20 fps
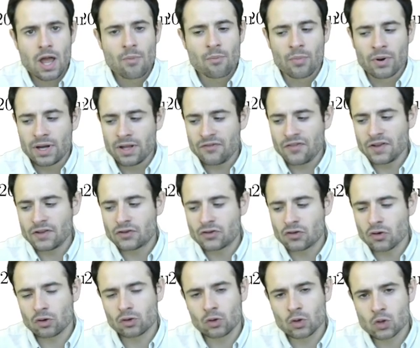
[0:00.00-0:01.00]
But if it
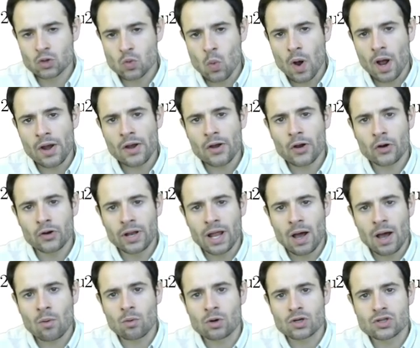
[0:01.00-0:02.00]
took those 100
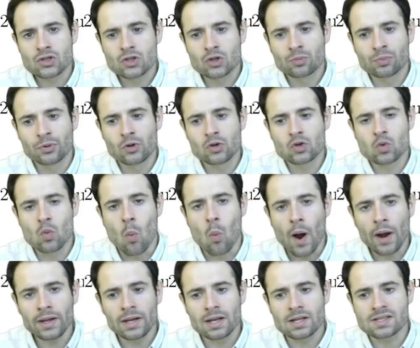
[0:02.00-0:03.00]
hours to produce
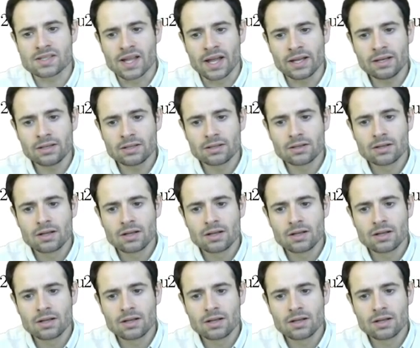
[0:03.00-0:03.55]
wine instead,